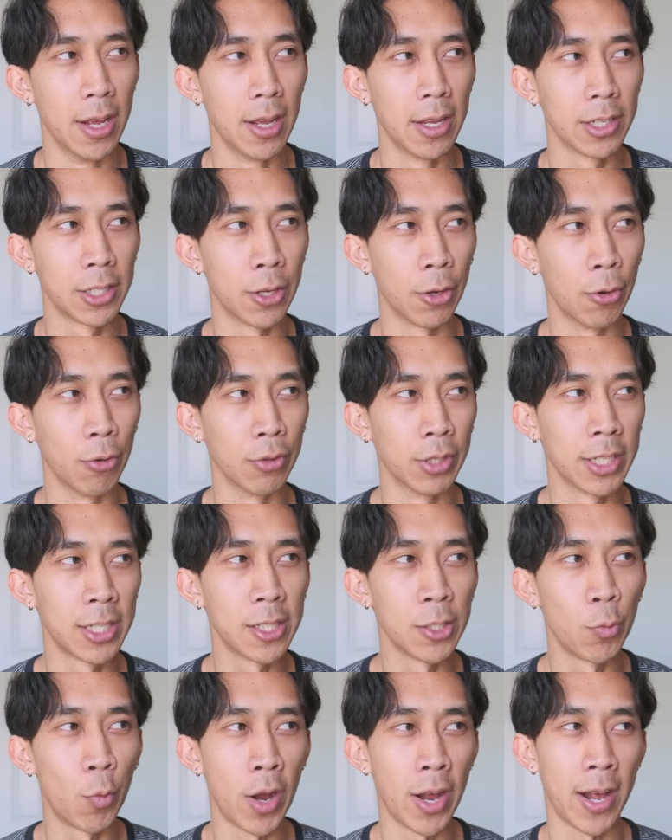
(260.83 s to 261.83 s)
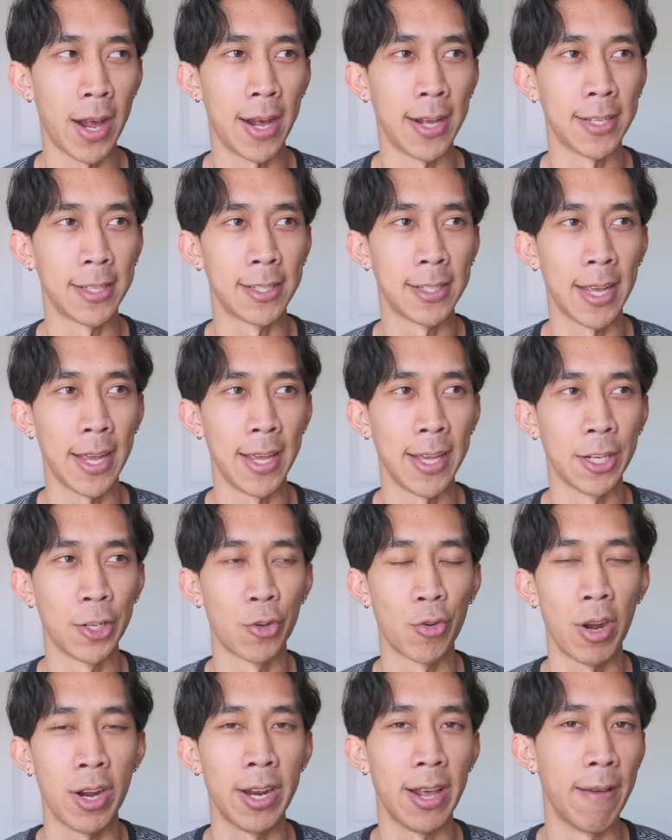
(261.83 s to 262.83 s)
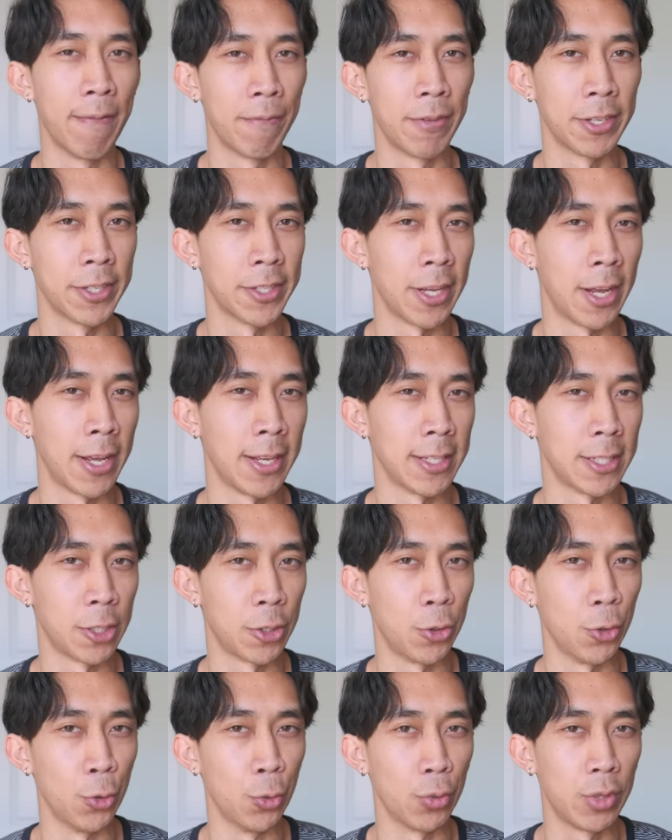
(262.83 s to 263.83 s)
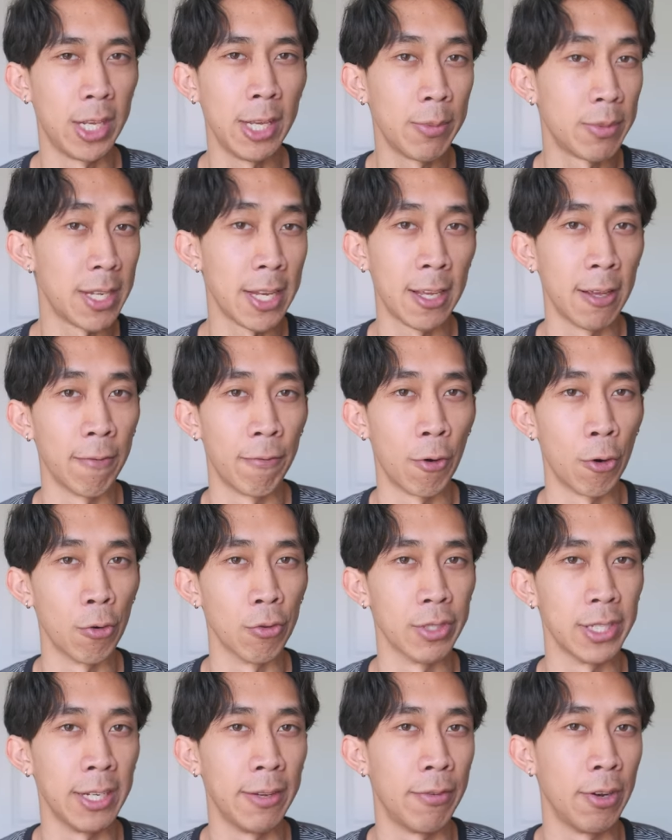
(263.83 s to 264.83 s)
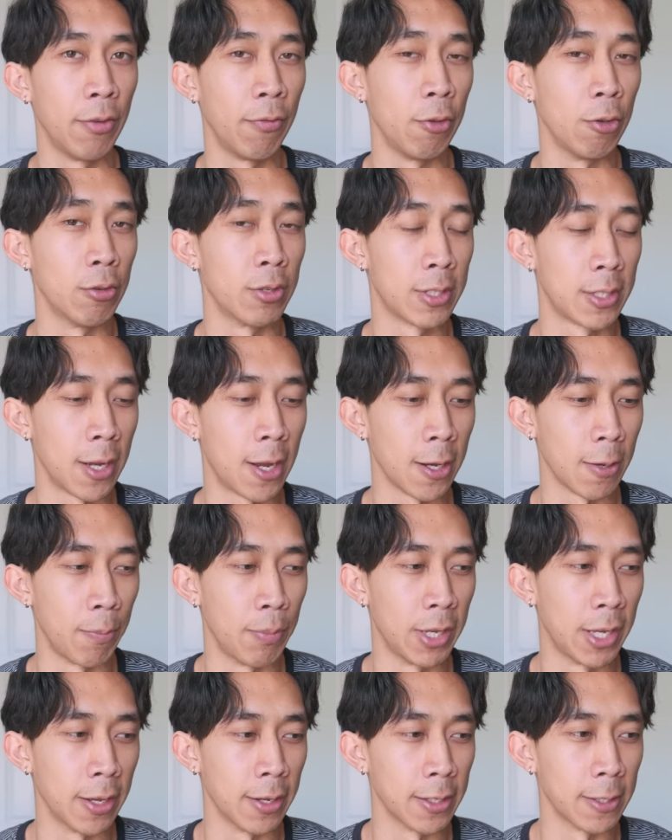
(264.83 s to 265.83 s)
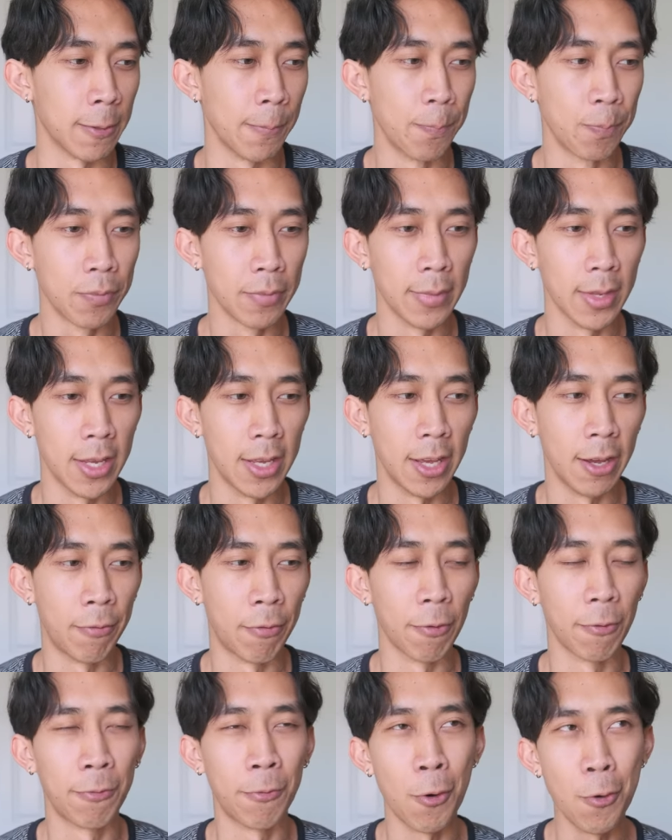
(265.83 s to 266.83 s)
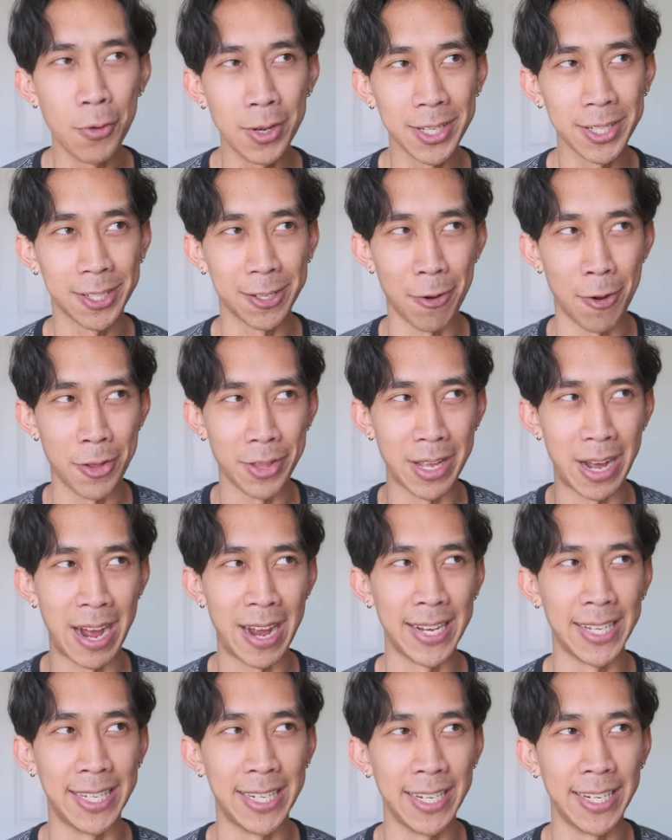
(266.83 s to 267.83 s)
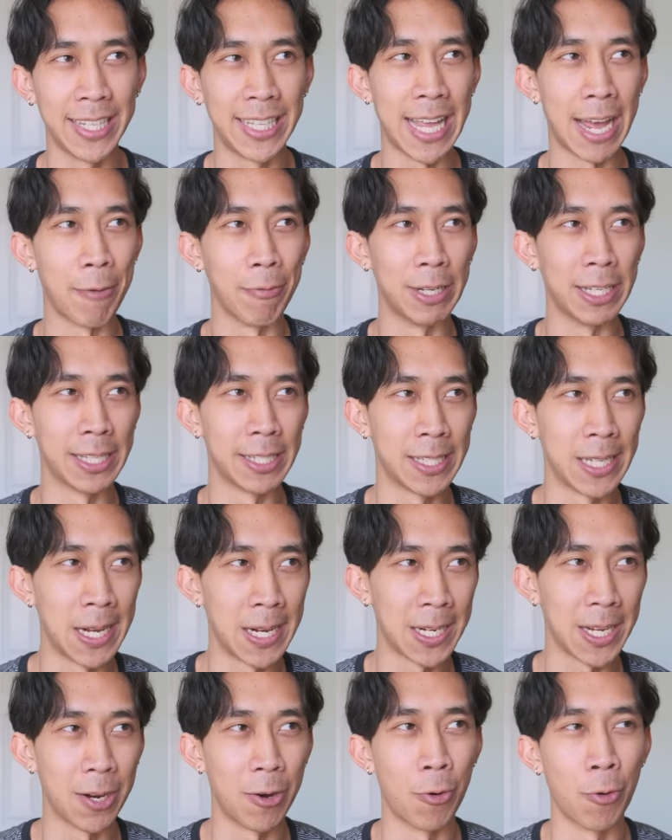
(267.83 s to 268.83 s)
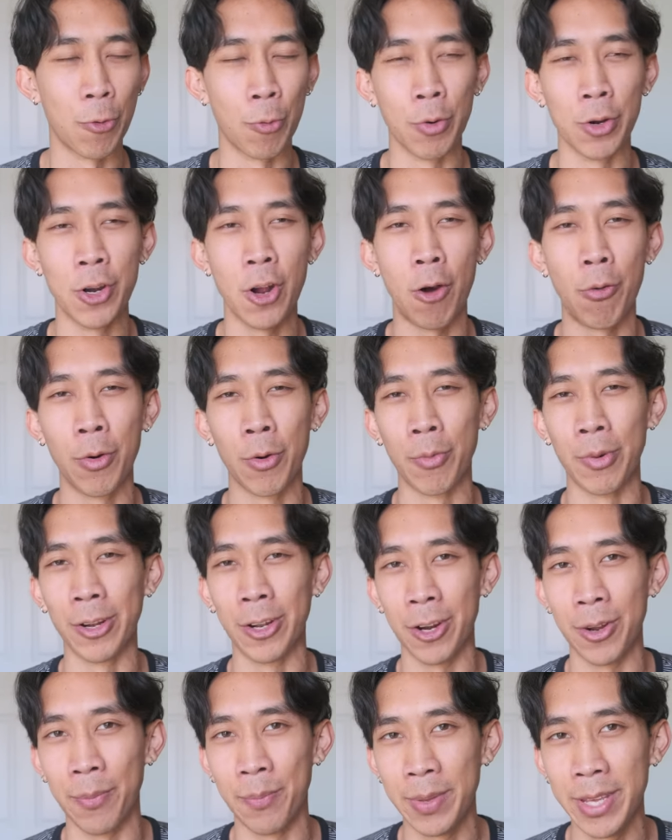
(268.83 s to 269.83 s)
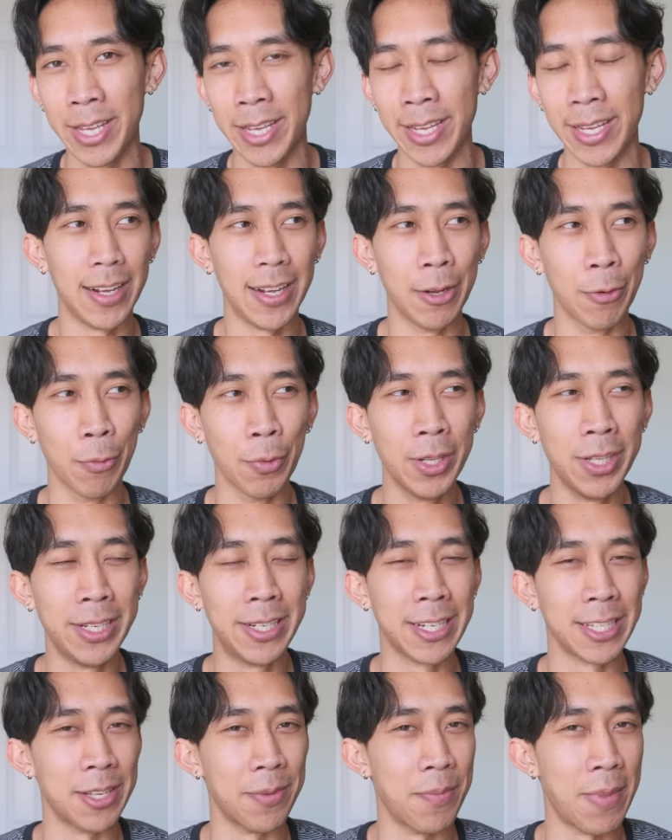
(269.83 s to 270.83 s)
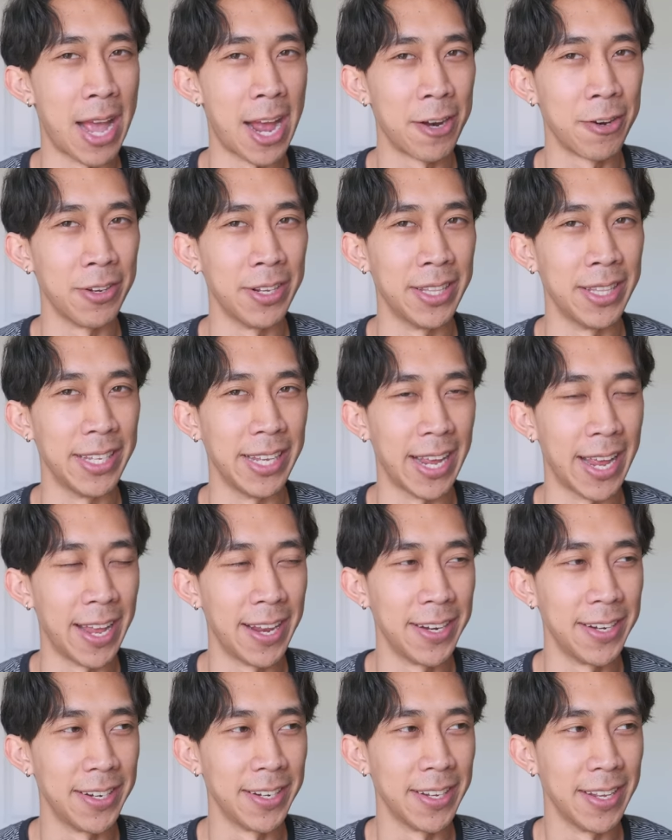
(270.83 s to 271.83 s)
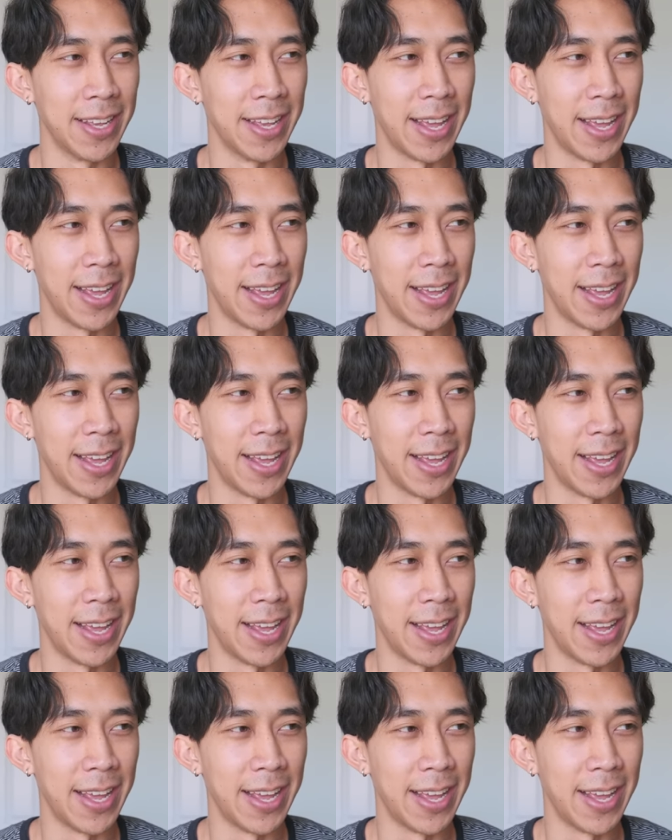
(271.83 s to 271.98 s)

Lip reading: So this is why I say and try to emphasize to keep taking photos even if you suck, because if we're focused on the idea that we suck or we're not where we're gonna be, it really doesn't matter in the end.